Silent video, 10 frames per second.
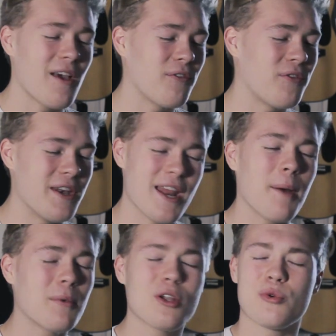
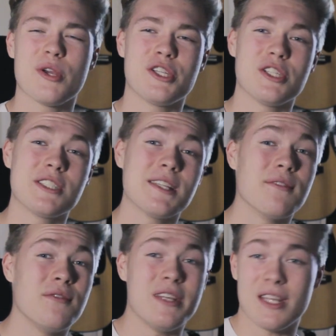Phenomenal Creations
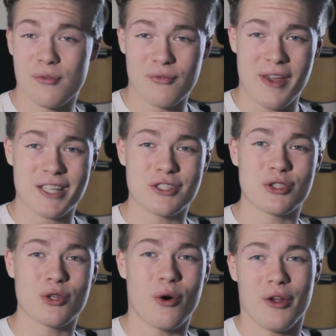V F X
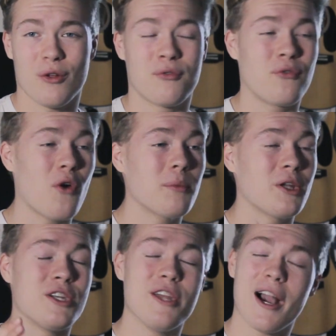tutorial from
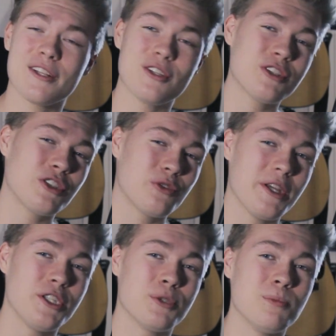the Doctor
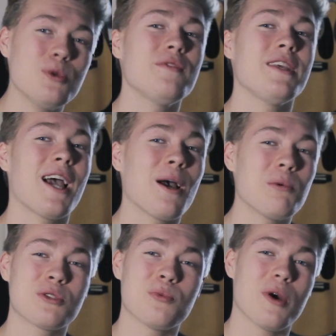Strange movie I
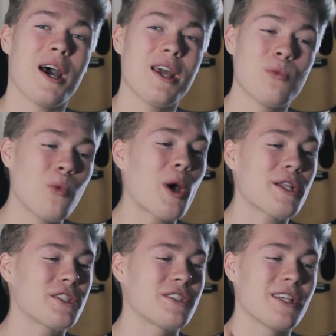was I
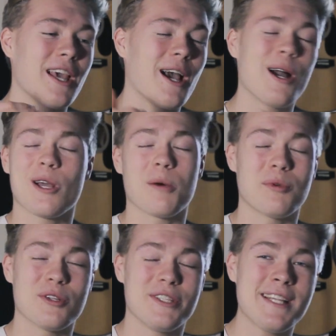watched a
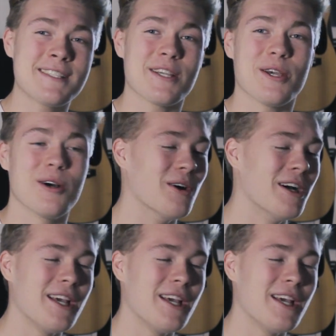couple of days ago.